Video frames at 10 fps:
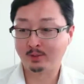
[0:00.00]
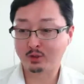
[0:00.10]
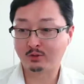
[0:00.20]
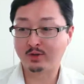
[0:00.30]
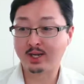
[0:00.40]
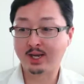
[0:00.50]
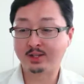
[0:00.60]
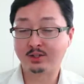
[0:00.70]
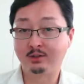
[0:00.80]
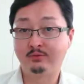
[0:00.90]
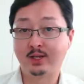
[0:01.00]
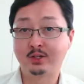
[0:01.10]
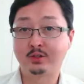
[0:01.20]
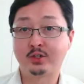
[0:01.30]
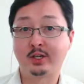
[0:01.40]
personal finance and
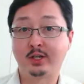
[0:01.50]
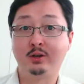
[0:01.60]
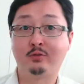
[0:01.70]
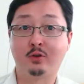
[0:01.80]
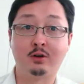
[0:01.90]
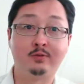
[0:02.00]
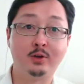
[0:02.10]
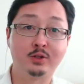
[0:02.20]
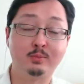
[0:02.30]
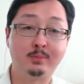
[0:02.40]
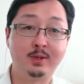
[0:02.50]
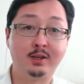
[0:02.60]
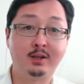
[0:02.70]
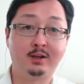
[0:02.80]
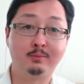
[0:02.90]
financial security for all folks, may
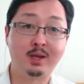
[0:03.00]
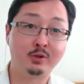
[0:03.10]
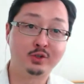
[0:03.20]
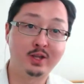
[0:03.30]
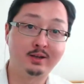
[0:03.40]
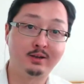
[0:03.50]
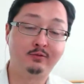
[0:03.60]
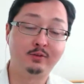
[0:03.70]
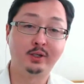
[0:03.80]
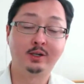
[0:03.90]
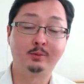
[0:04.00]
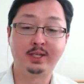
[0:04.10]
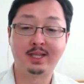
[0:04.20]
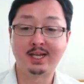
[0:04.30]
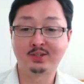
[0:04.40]
be members of that and familiar.
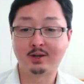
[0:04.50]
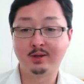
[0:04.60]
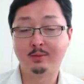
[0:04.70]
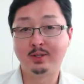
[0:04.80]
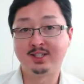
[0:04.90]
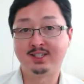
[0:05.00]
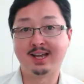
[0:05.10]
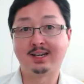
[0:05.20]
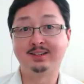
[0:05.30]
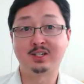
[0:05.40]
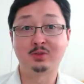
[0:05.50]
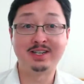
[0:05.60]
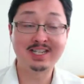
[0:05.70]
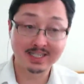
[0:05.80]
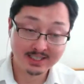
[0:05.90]
But that's coming up in Seattle next
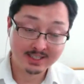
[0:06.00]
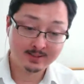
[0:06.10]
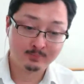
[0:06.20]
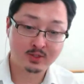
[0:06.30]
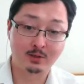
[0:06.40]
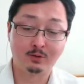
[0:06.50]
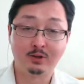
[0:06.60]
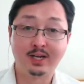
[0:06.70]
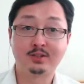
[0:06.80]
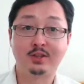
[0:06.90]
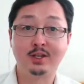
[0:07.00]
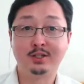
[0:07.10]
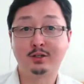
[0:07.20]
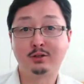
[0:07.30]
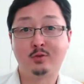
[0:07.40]
week. So lots of
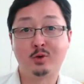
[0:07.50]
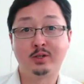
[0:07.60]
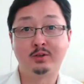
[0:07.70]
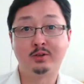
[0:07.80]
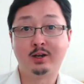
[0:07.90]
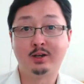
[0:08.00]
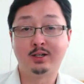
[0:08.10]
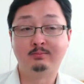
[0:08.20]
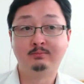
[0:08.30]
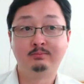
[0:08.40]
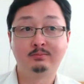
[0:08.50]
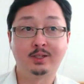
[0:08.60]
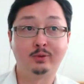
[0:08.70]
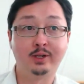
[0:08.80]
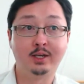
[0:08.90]
things to look forward to there, and I'm
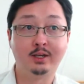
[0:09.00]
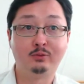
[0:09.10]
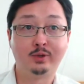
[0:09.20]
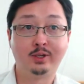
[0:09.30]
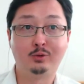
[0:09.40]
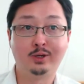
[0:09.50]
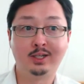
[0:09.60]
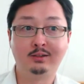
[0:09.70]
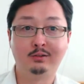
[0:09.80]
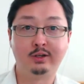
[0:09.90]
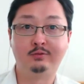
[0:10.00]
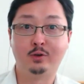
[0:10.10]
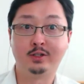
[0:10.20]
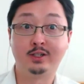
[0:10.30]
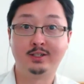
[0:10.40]
really looking
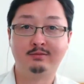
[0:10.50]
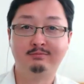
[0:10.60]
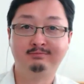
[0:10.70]
forward to it.